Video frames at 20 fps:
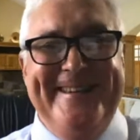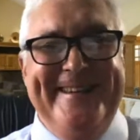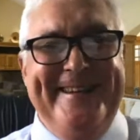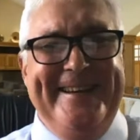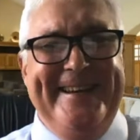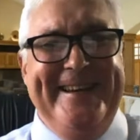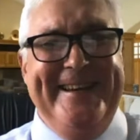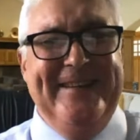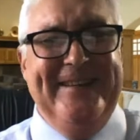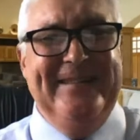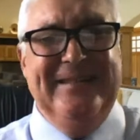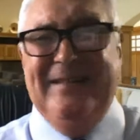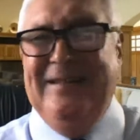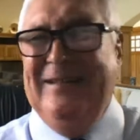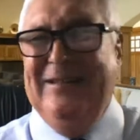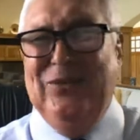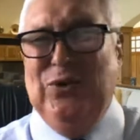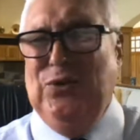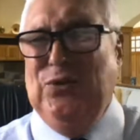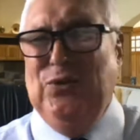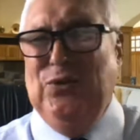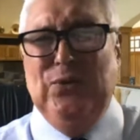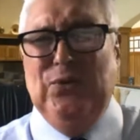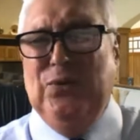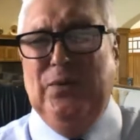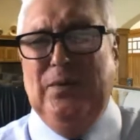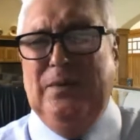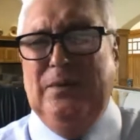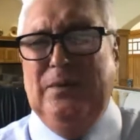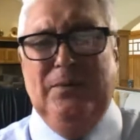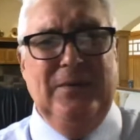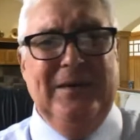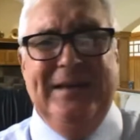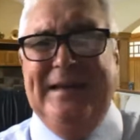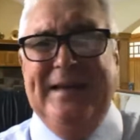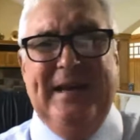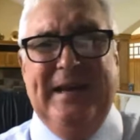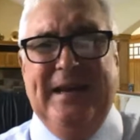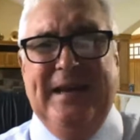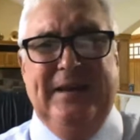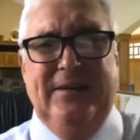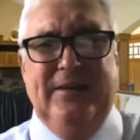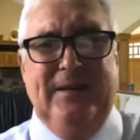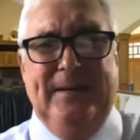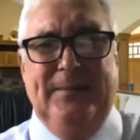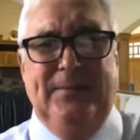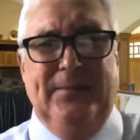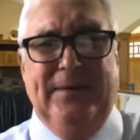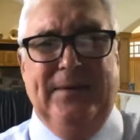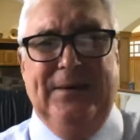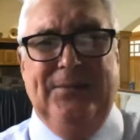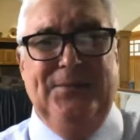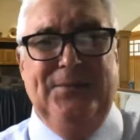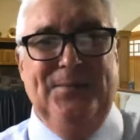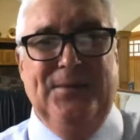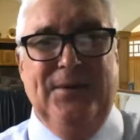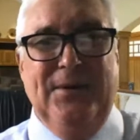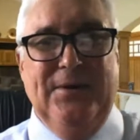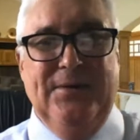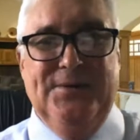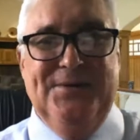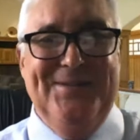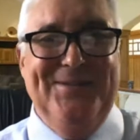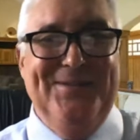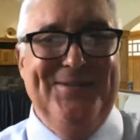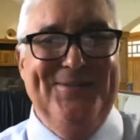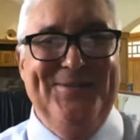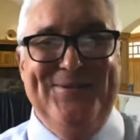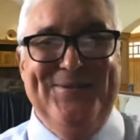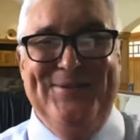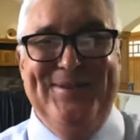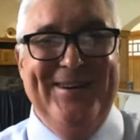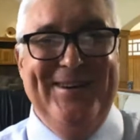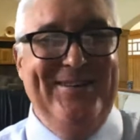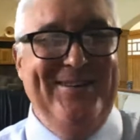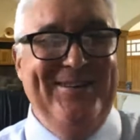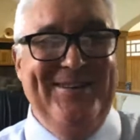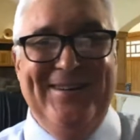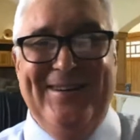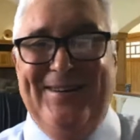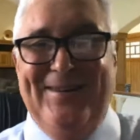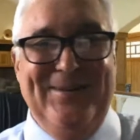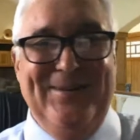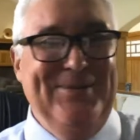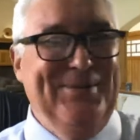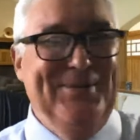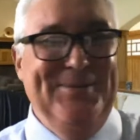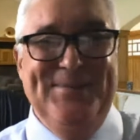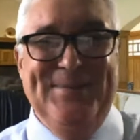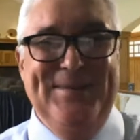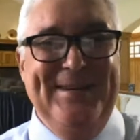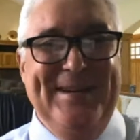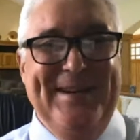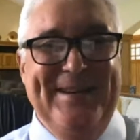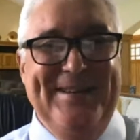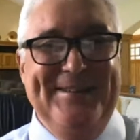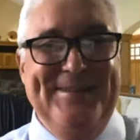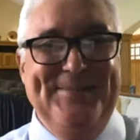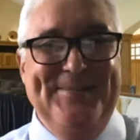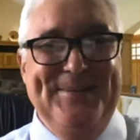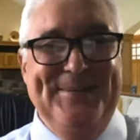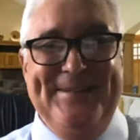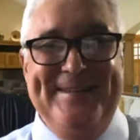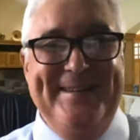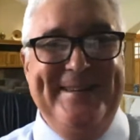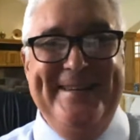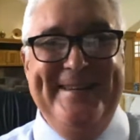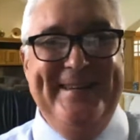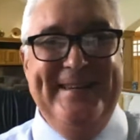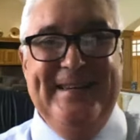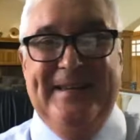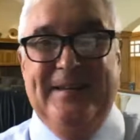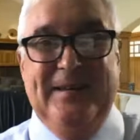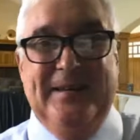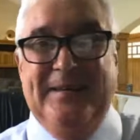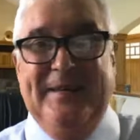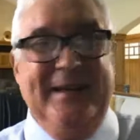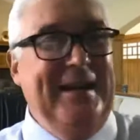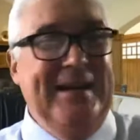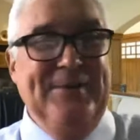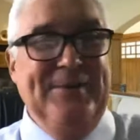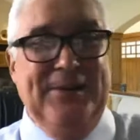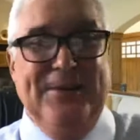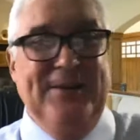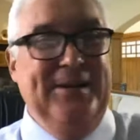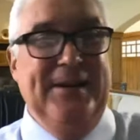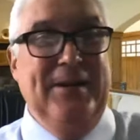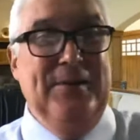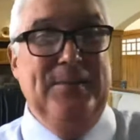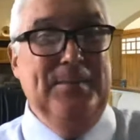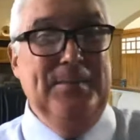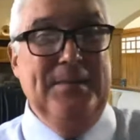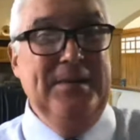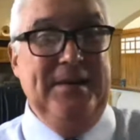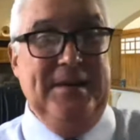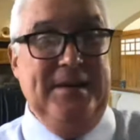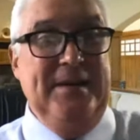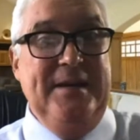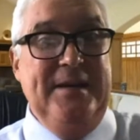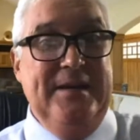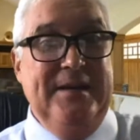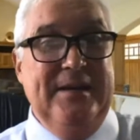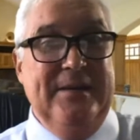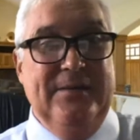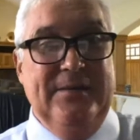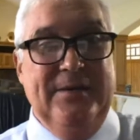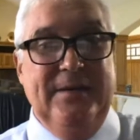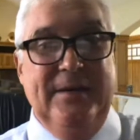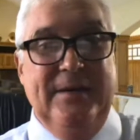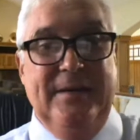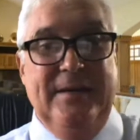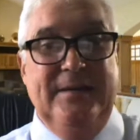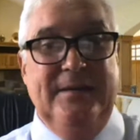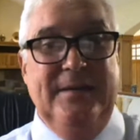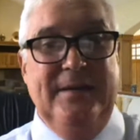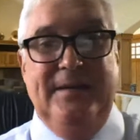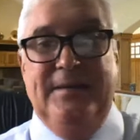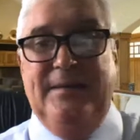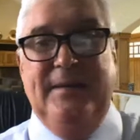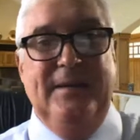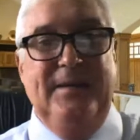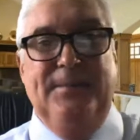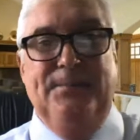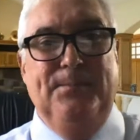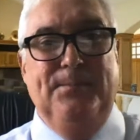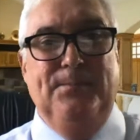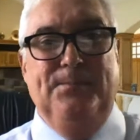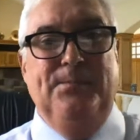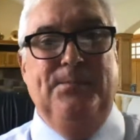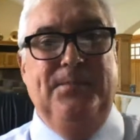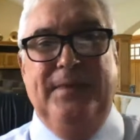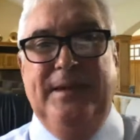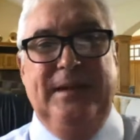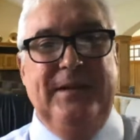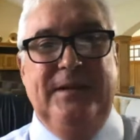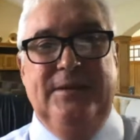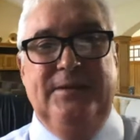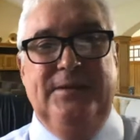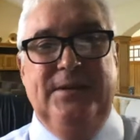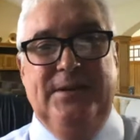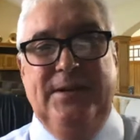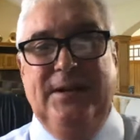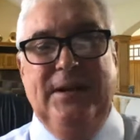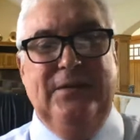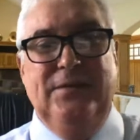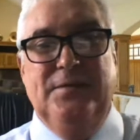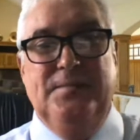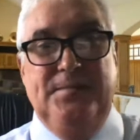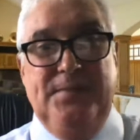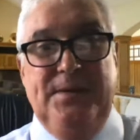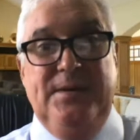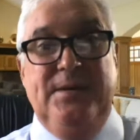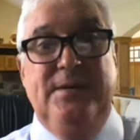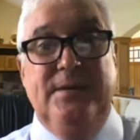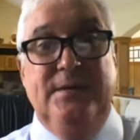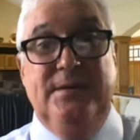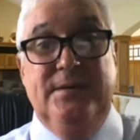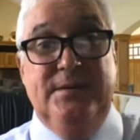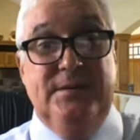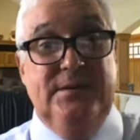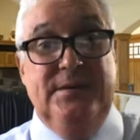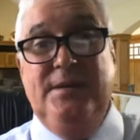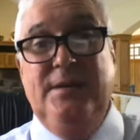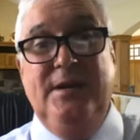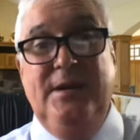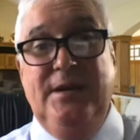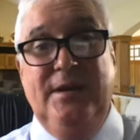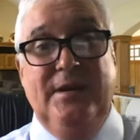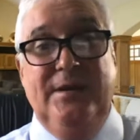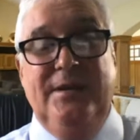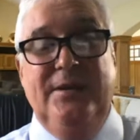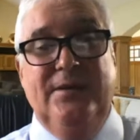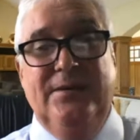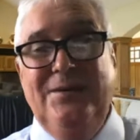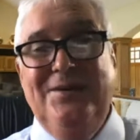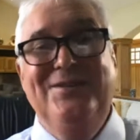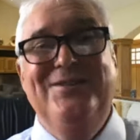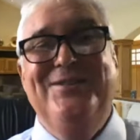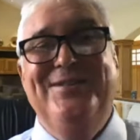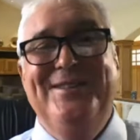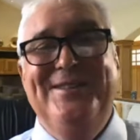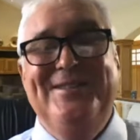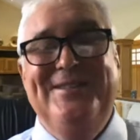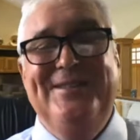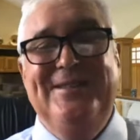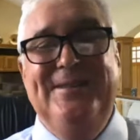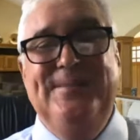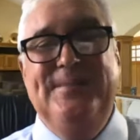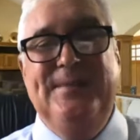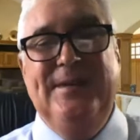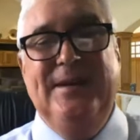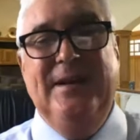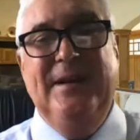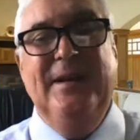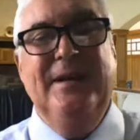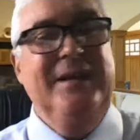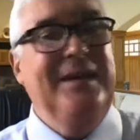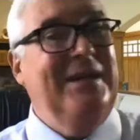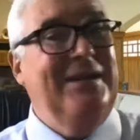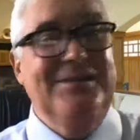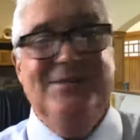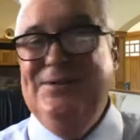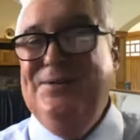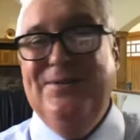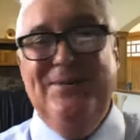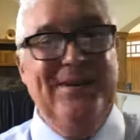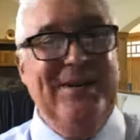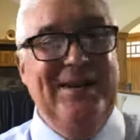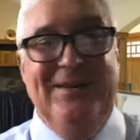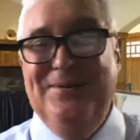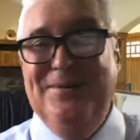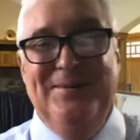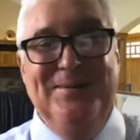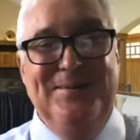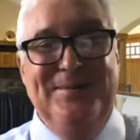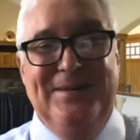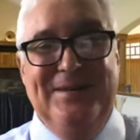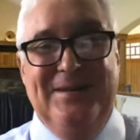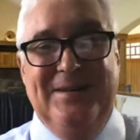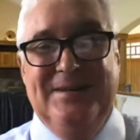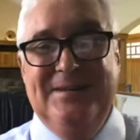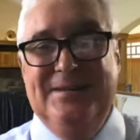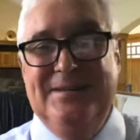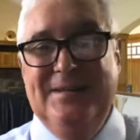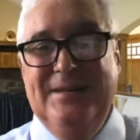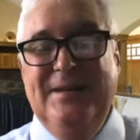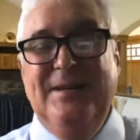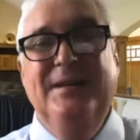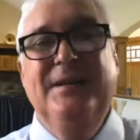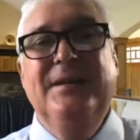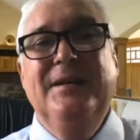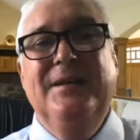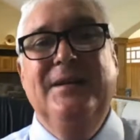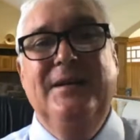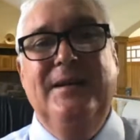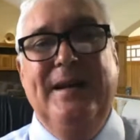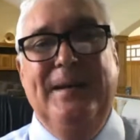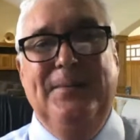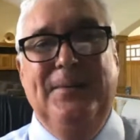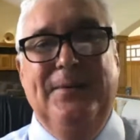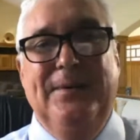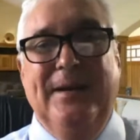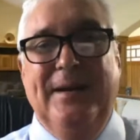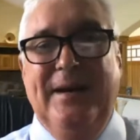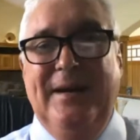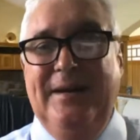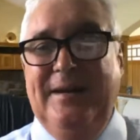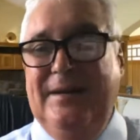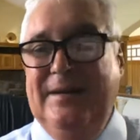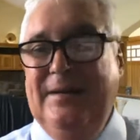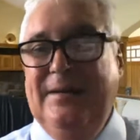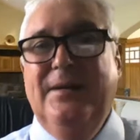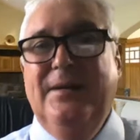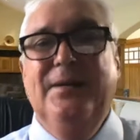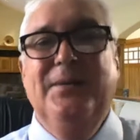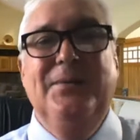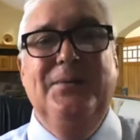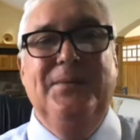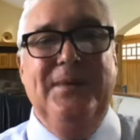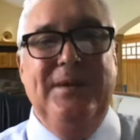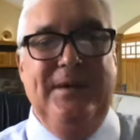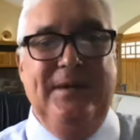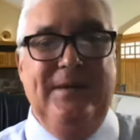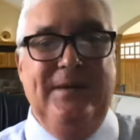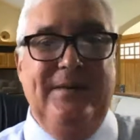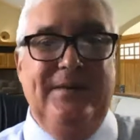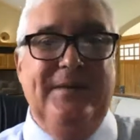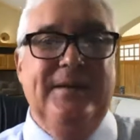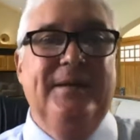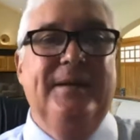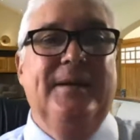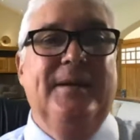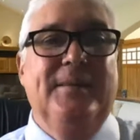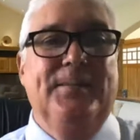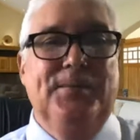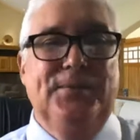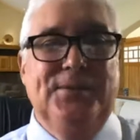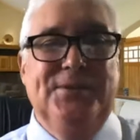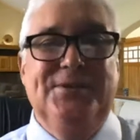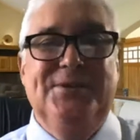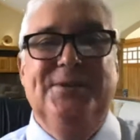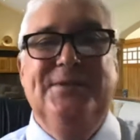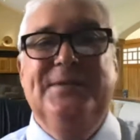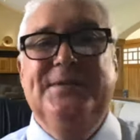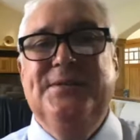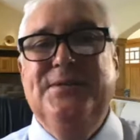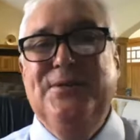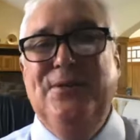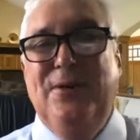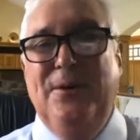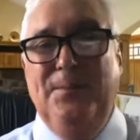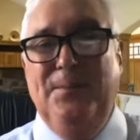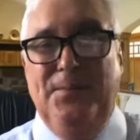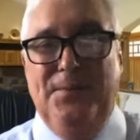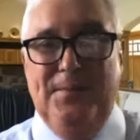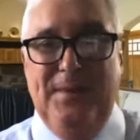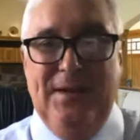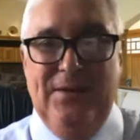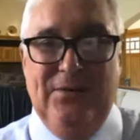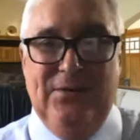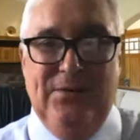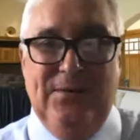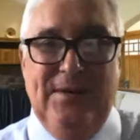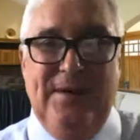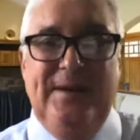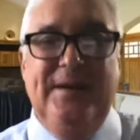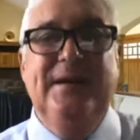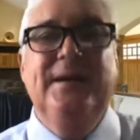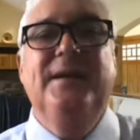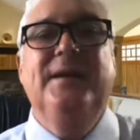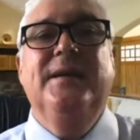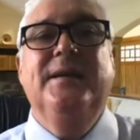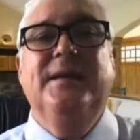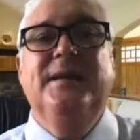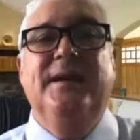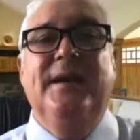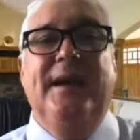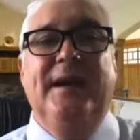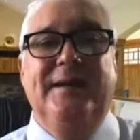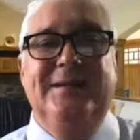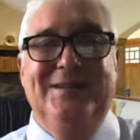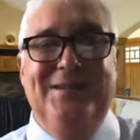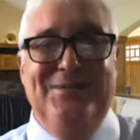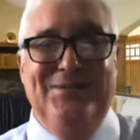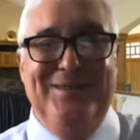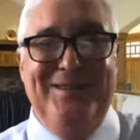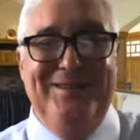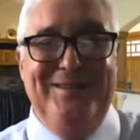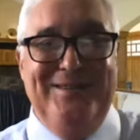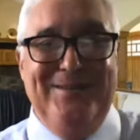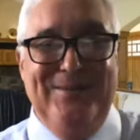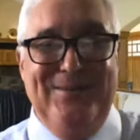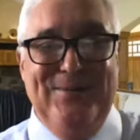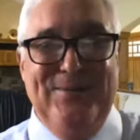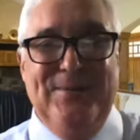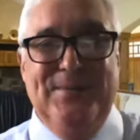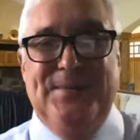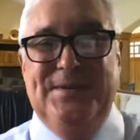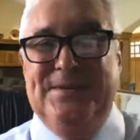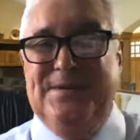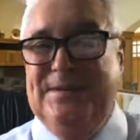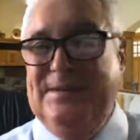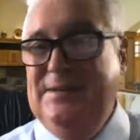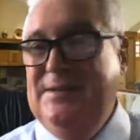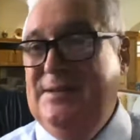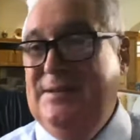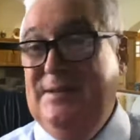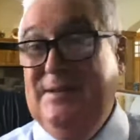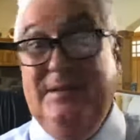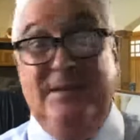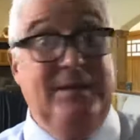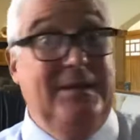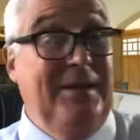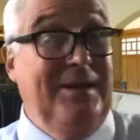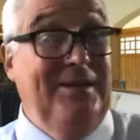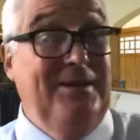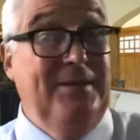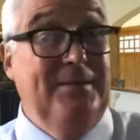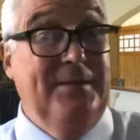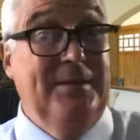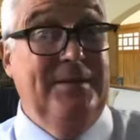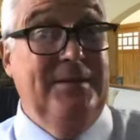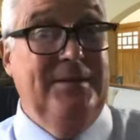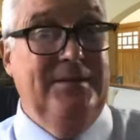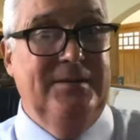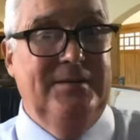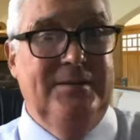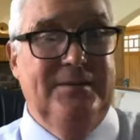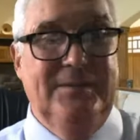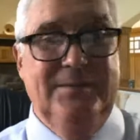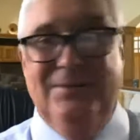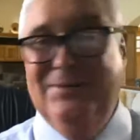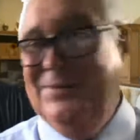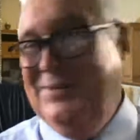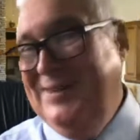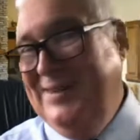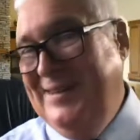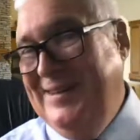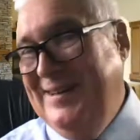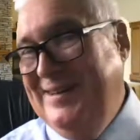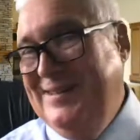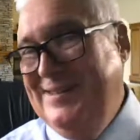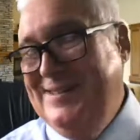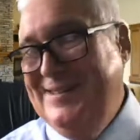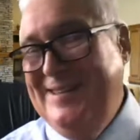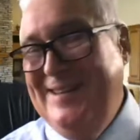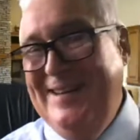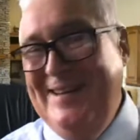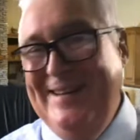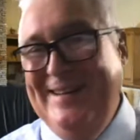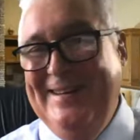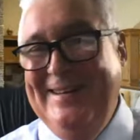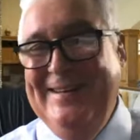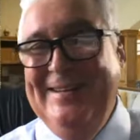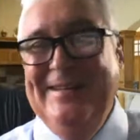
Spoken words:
Now, I thought, well, I can't collaborate with Microsoft or Coca-Cola or BHP. They don't want to know me, right? They're turning over billions a year. They're not interested in me. No, it's not how it works. Collaborate with a person who has a complementary activity to your business down the road or in another state.